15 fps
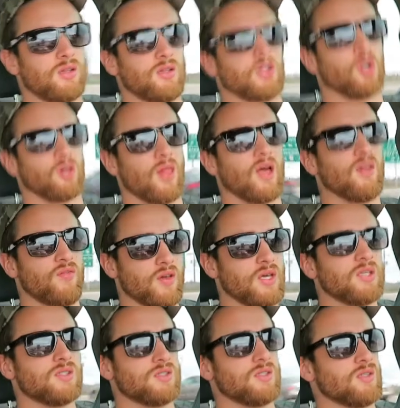your life
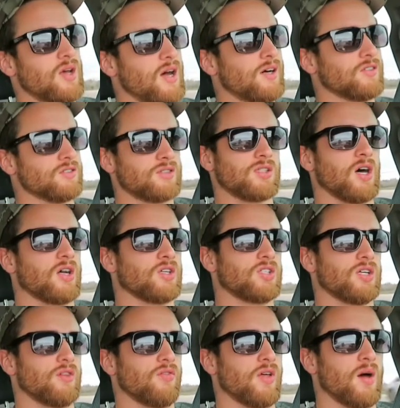is as
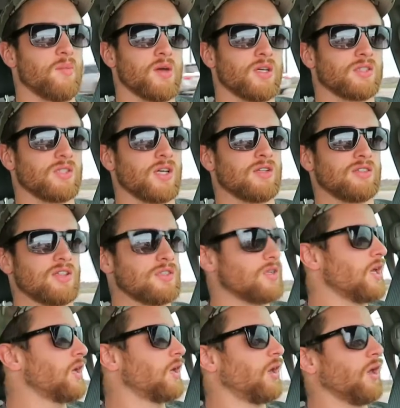such, if that makes sense. It's
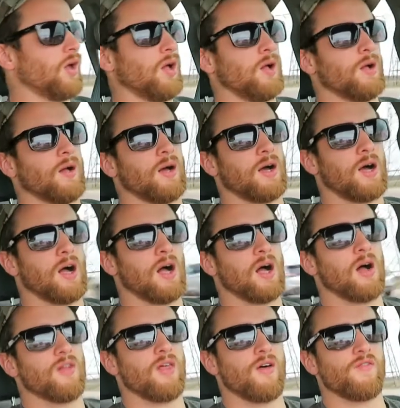like
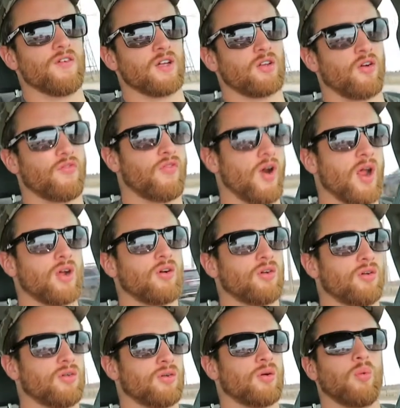uh, that Viktor Frankl